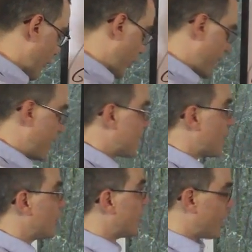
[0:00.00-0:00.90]
for this. I
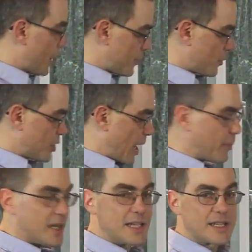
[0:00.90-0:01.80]
believe it comes from
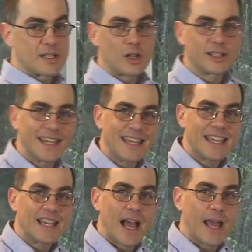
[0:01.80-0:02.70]
Japanese, and it's called
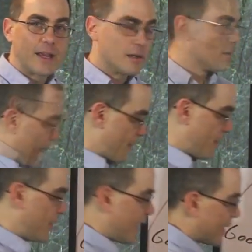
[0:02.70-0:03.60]
Ikigai.
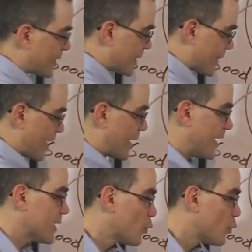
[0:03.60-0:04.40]
This is